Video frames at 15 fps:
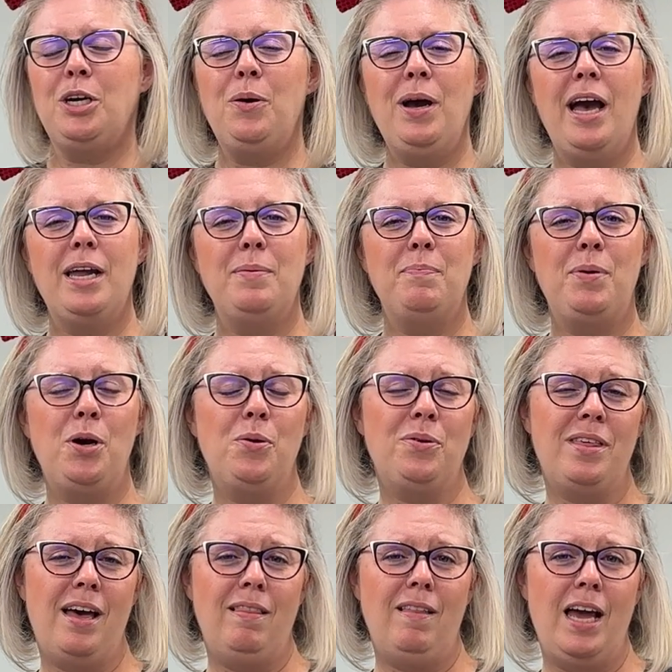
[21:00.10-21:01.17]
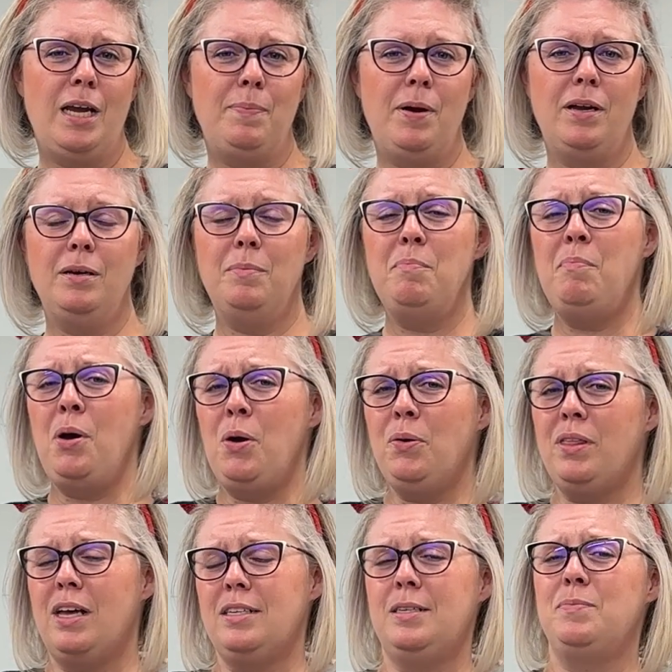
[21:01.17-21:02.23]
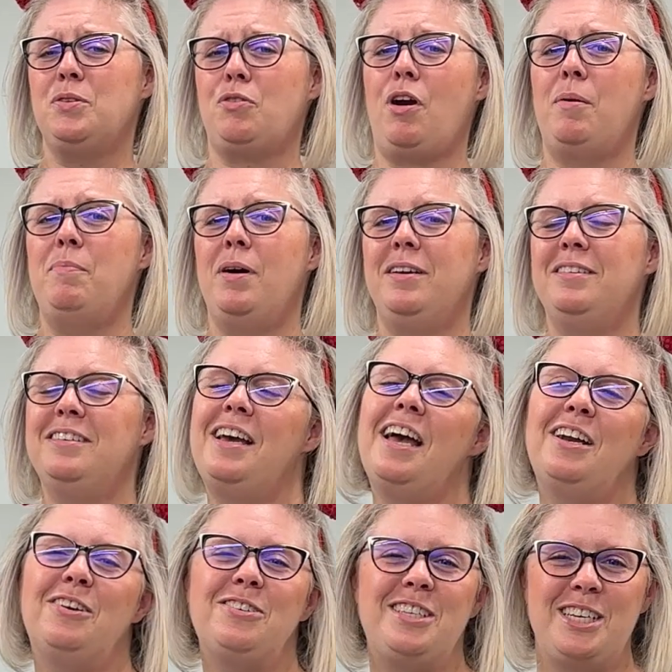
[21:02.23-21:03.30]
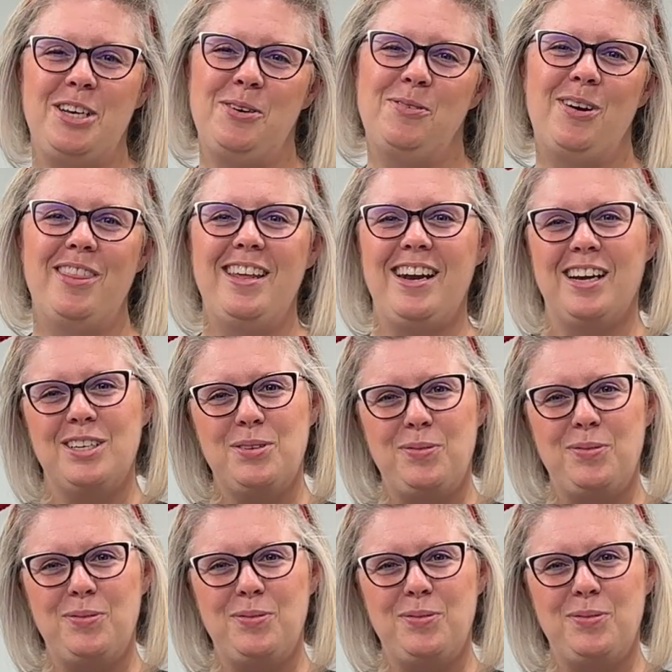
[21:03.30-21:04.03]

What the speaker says: go ahead and poke that like button, poke that subscribe button, and I'll see you on the next